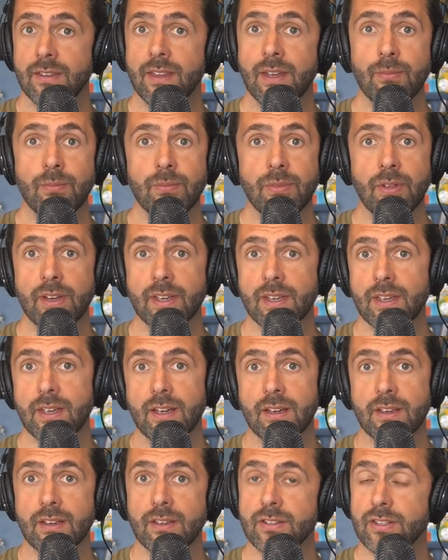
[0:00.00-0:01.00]
then like
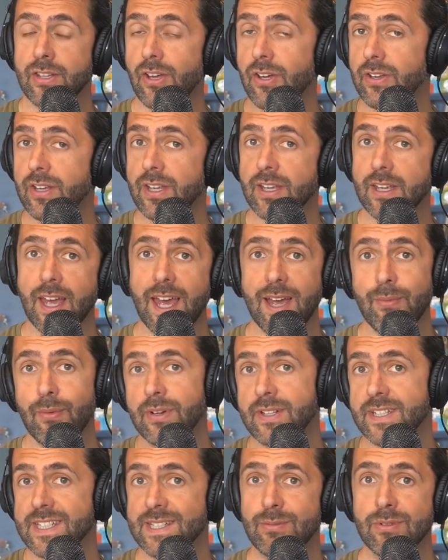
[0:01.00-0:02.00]
I uh, totally get
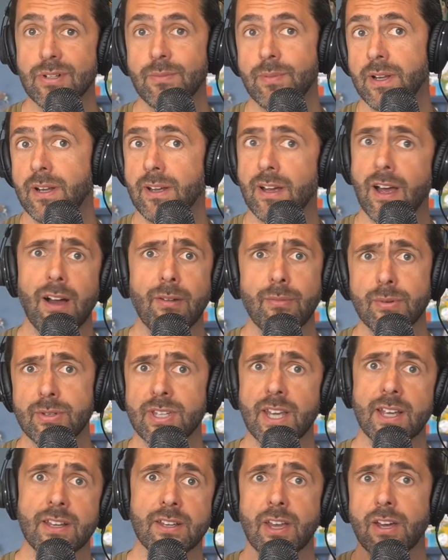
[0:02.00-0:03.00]
why someone would be like, oh well,
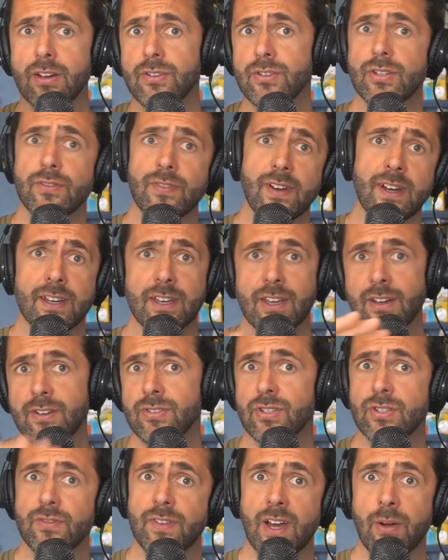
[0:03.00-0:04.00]
yeah, go and do that, go
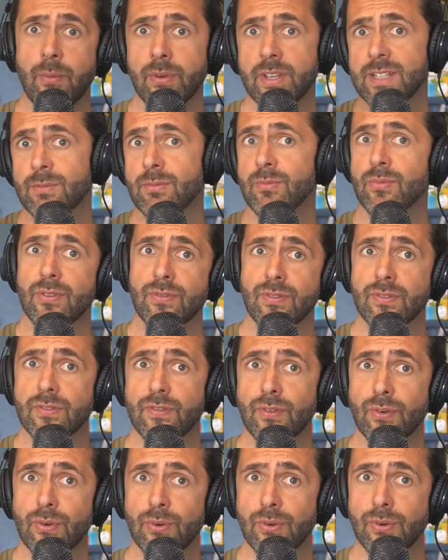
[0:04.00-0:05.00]
and do that. We need to be moving
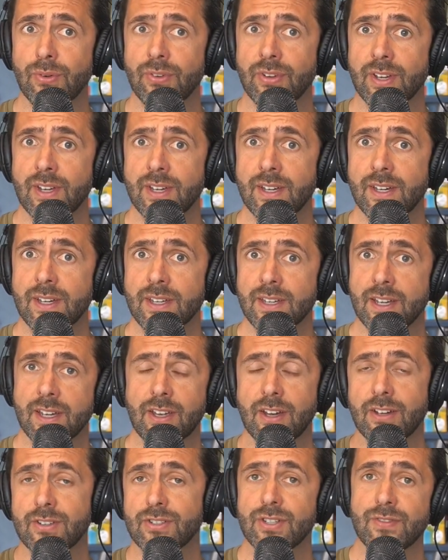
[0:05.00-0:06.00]
forward. You know,
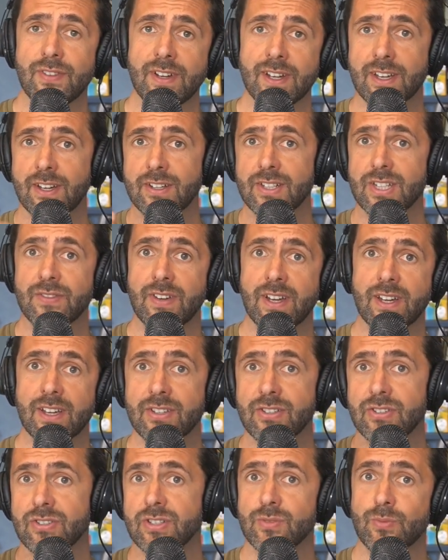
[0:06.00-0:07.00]
go do that, go do that,
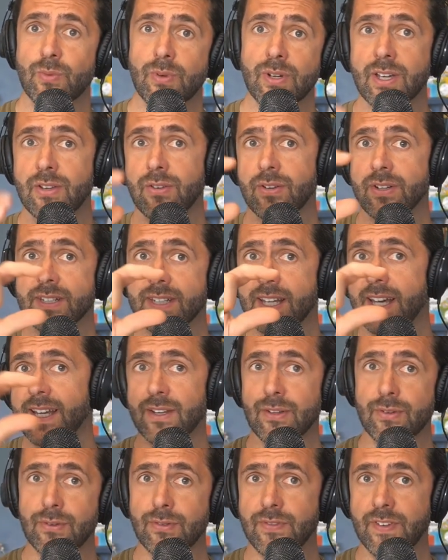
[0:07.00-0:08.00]
because you're just working on a
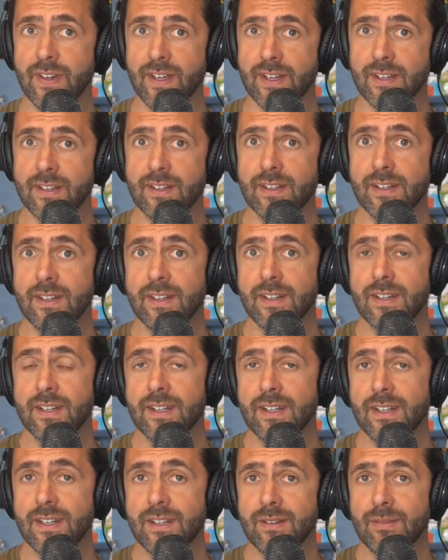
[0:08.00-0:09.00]
technical thing.
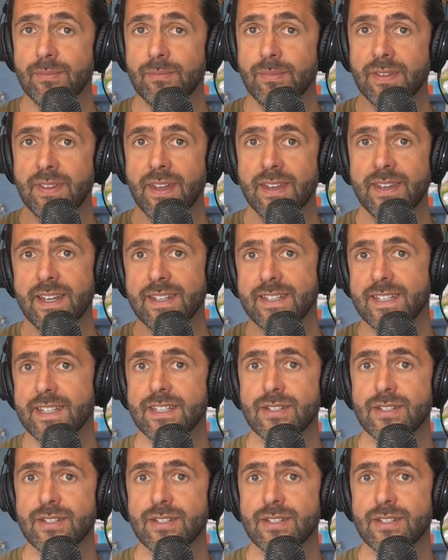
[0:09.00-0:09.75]
But then that's